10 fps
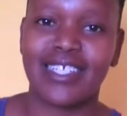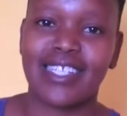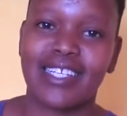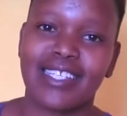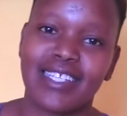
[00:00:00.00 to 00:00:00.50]
just
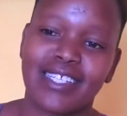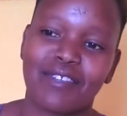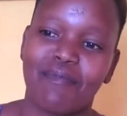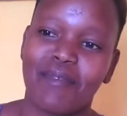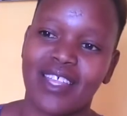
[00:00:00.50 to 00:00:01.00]
sent this
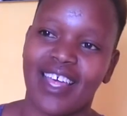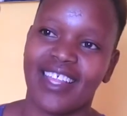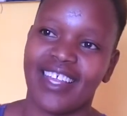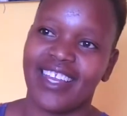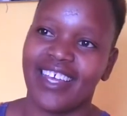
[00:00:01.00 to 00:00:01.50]
to me the
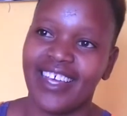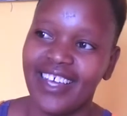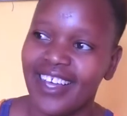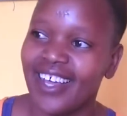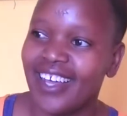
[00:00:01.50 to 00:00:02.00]
other
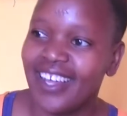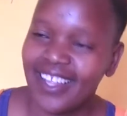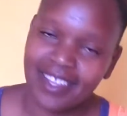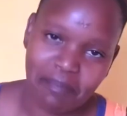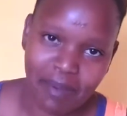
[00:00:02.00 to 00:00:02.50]
day. The